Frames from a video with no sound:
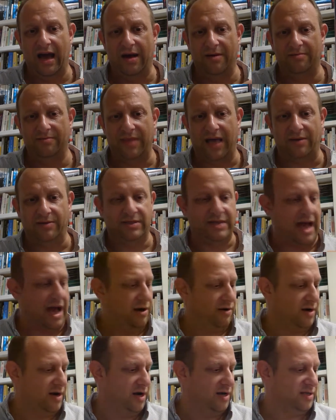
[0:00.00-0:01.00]
Outcast
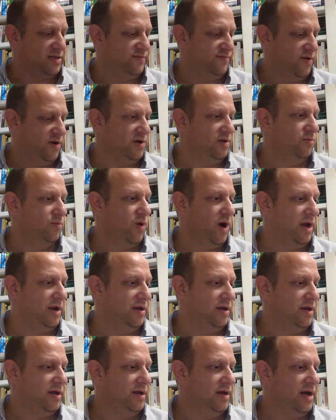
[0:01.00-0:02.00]
Volume 1, A
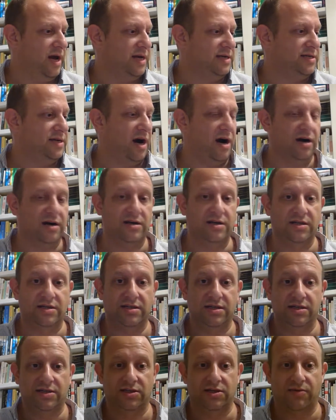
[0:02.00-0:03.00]
Darkness
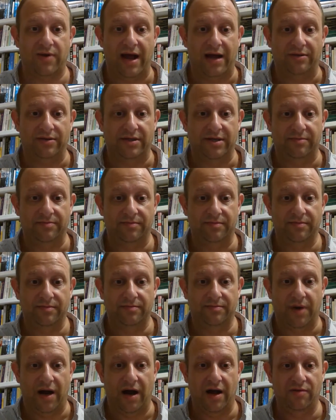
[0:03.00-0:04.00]
Surrounds Him by
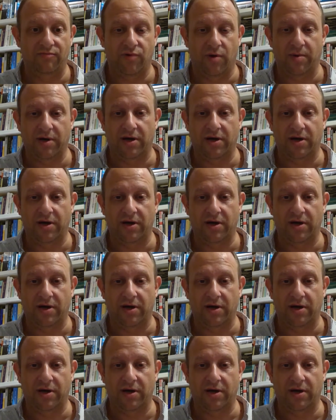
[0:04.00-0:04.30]
Robert Kirkman.